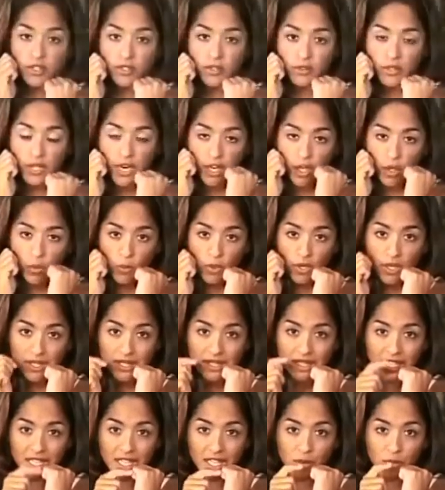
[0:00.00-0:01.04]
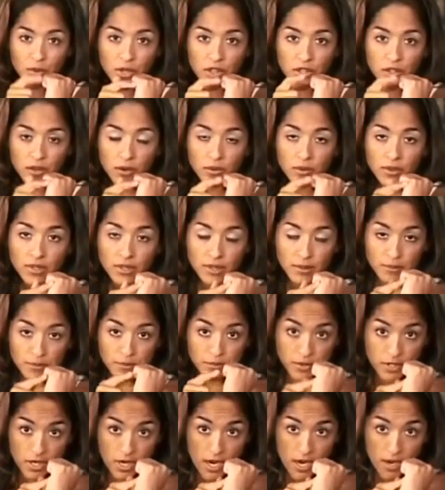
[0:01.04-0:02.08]
do that. You want to lead with
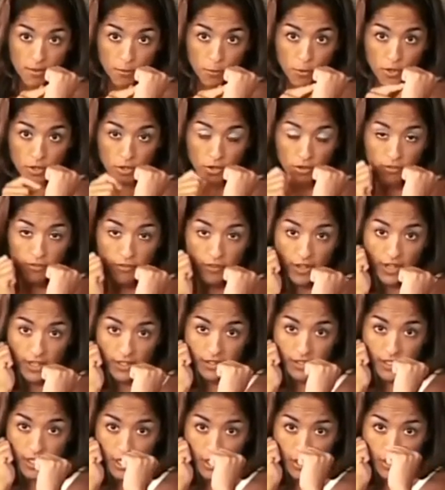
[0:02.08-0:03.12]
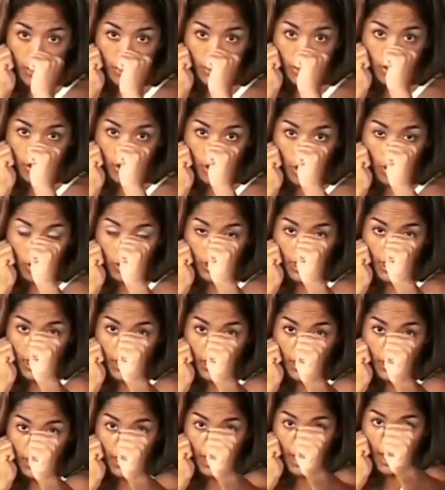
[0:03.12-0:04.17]
your fist slowly, and
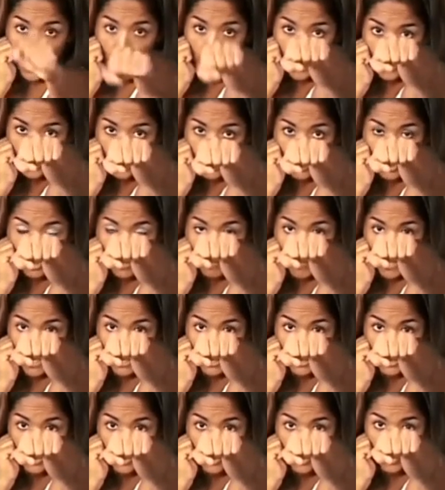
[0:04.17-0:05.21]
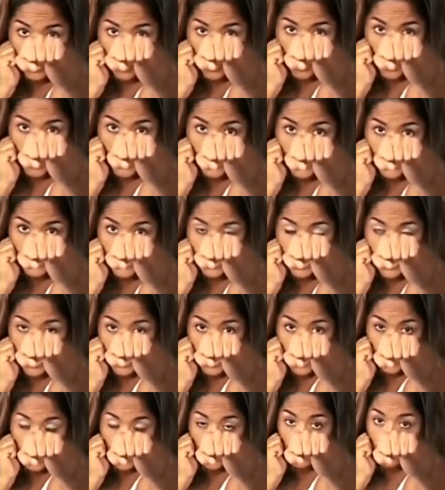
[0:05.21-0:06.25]
at the end you're going to make a little twist
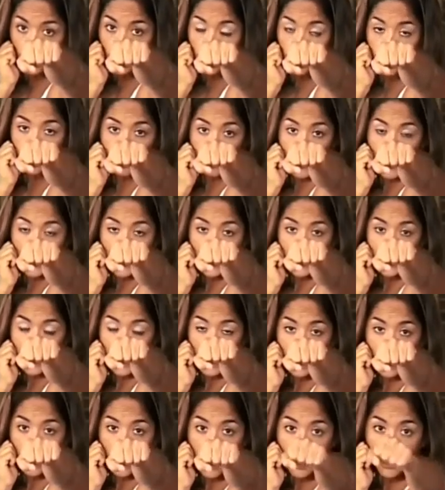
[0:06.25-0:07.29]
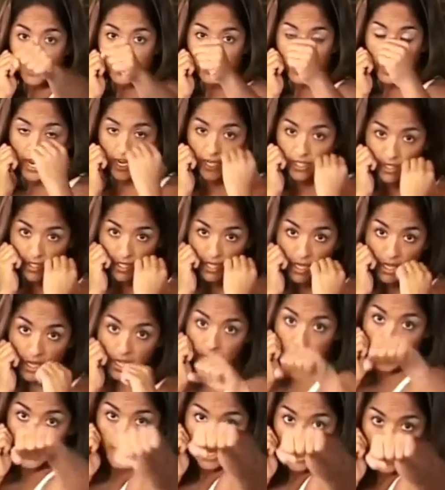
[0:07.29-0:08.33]
to making that contact.
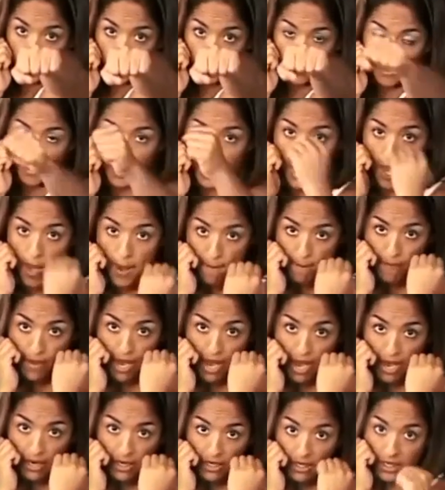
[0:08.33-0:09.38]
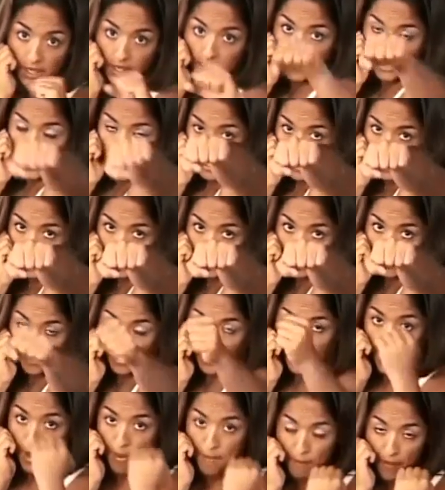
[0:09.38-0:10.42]
Here and back, here
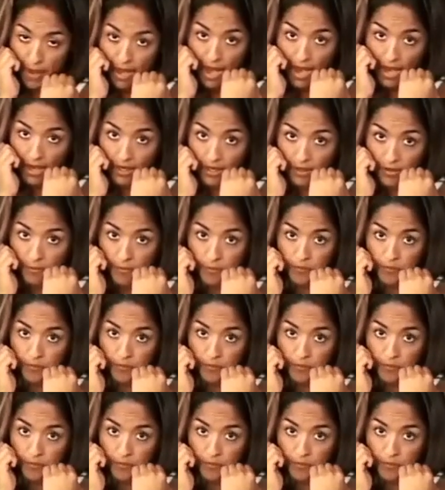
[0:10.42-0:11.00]
and back.